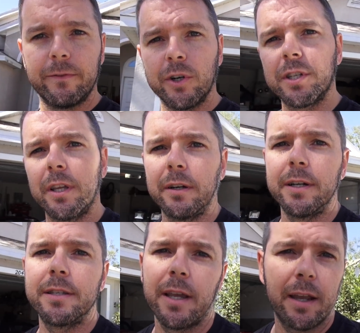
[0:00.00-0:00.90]
First gear
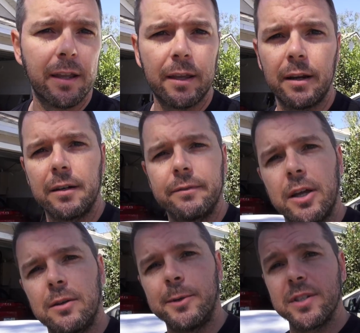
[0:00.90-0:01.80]
and second gear, I've
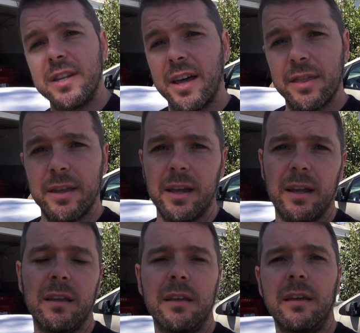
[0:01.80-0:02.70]
got almost
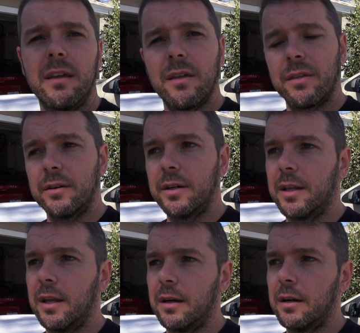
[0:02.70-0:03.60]
nothing. Third
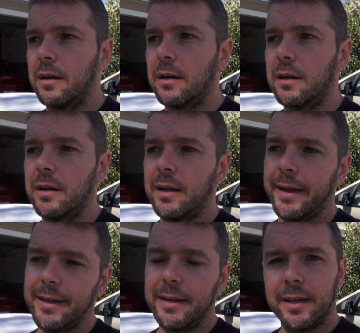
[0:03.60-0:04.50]
gear, I
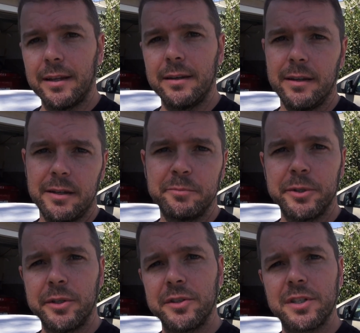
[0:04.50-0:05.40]
can get into
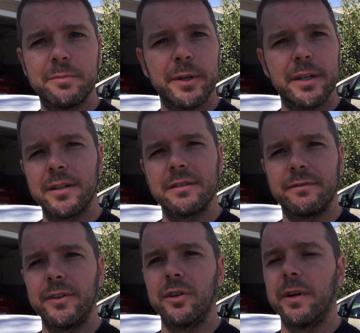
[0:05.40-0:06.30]
boost, but it doesn't
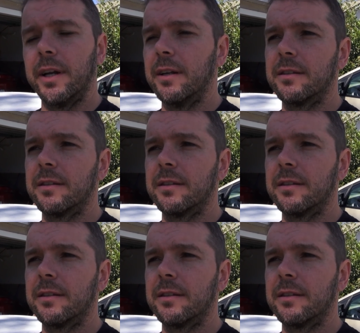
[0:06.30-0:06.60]
feel right.